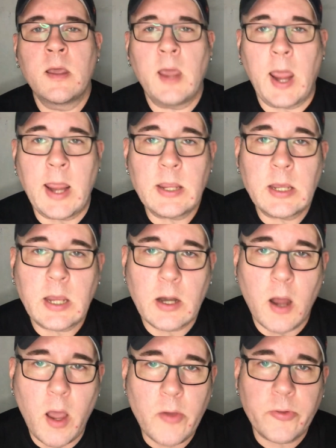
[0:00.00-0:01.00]
and you can
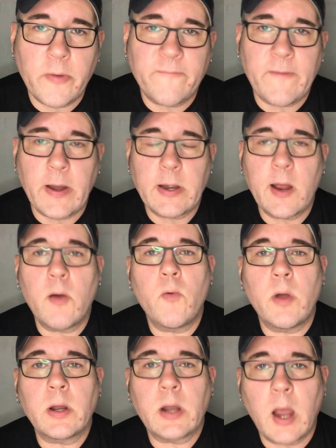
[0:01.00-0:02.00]
also find out
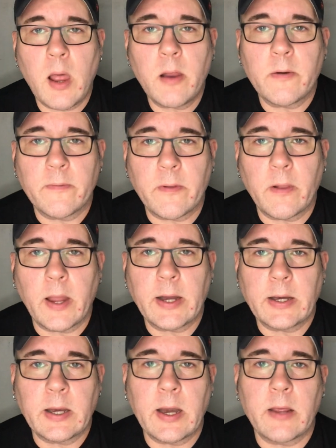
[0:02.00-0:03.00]
what color the
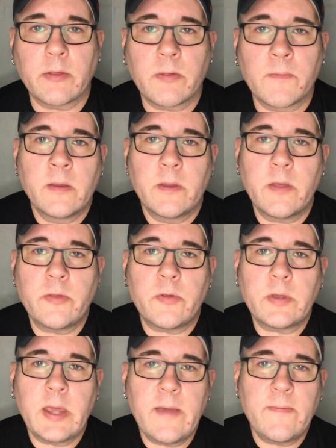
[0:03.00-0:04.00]
light it is. This will
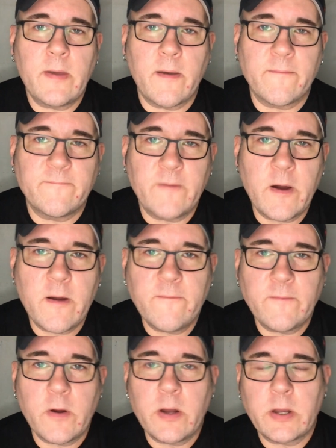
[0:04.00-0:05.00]
give you a very,
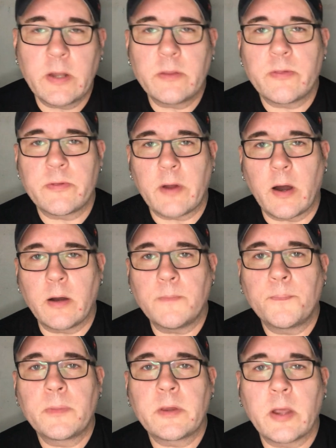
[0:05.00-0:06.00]
very good start
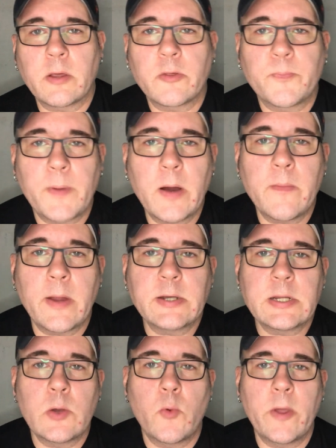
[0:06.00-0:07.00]
to
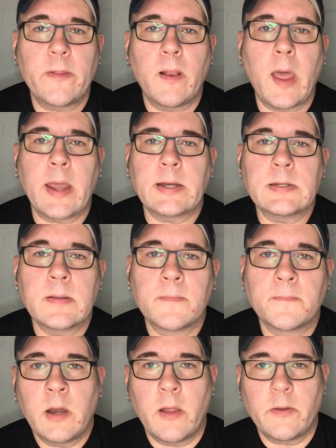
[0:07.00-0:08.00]
experimenting with light.
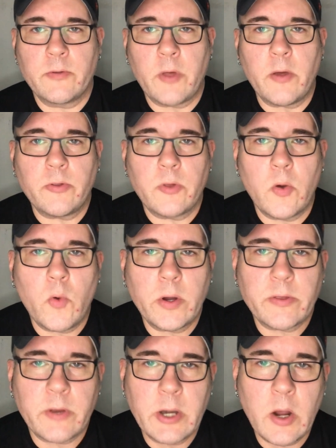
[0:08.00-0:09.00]
Now there's also
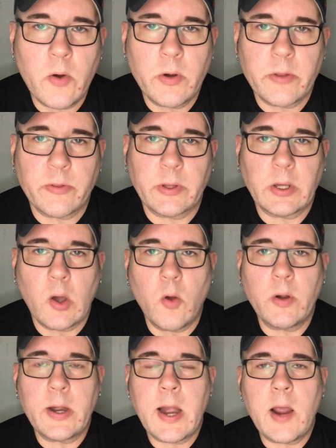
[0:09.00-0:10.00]
what's known as the
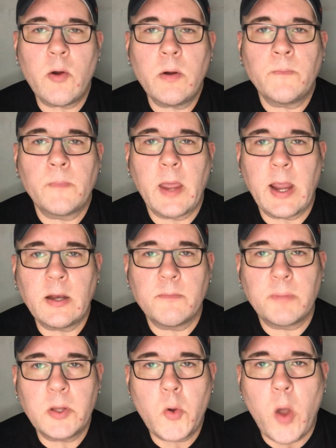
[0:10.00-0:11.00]
golden hour and the
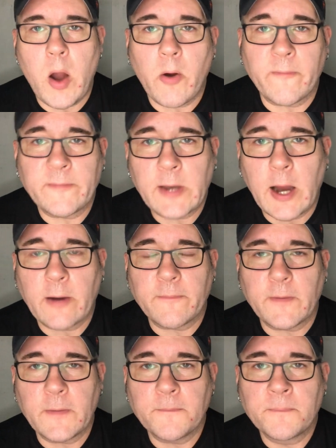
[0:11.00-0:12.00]
blue hour
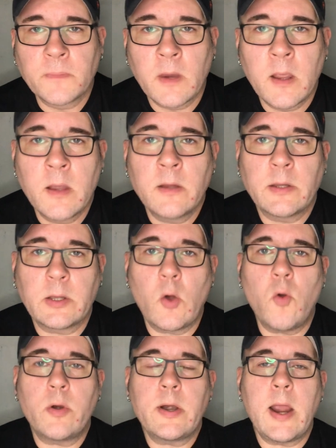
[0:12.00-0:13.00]
photography. The
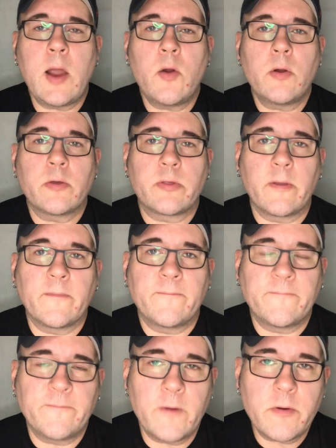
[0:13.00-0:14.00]
golden hour is the
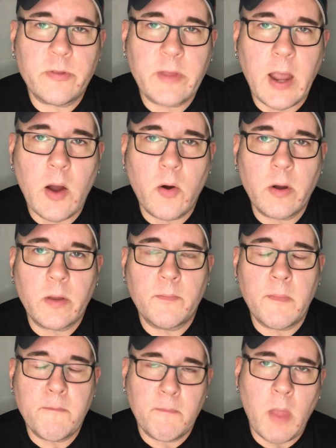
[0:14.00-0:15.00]
first hour of
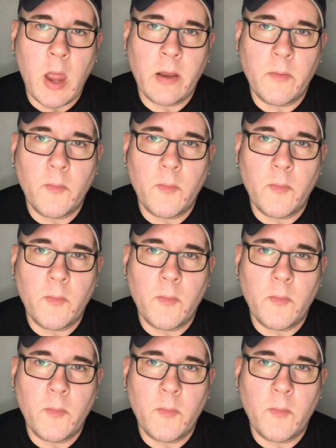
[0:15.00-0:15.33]
the